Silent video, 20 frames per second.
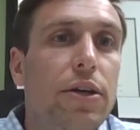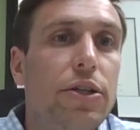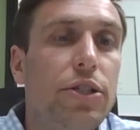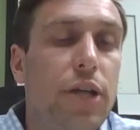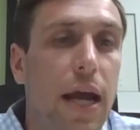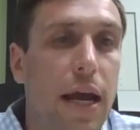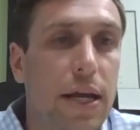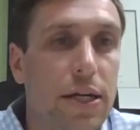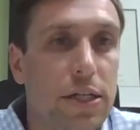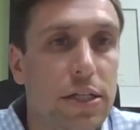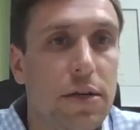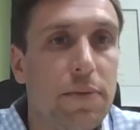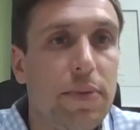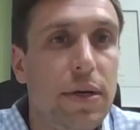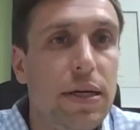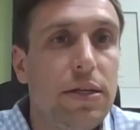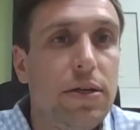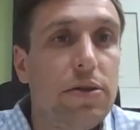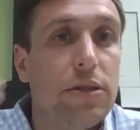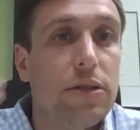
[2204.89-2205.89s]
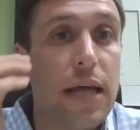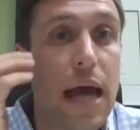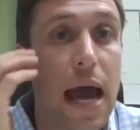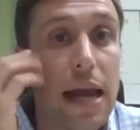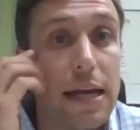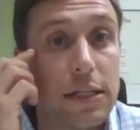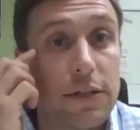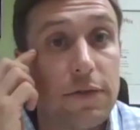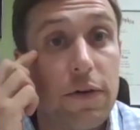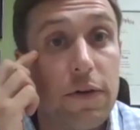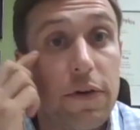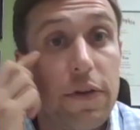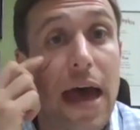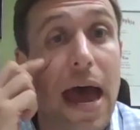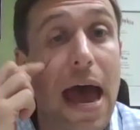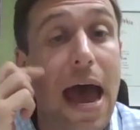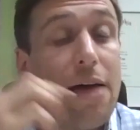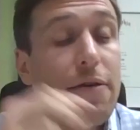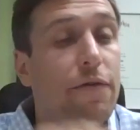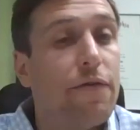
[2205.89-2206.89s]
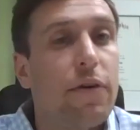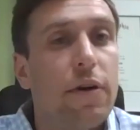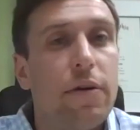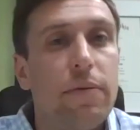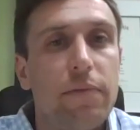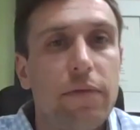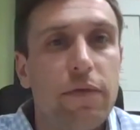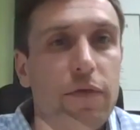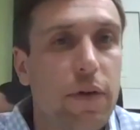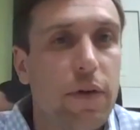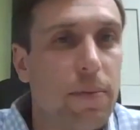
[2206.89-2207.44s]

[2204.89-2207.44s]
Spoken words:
changes to B2 status for that from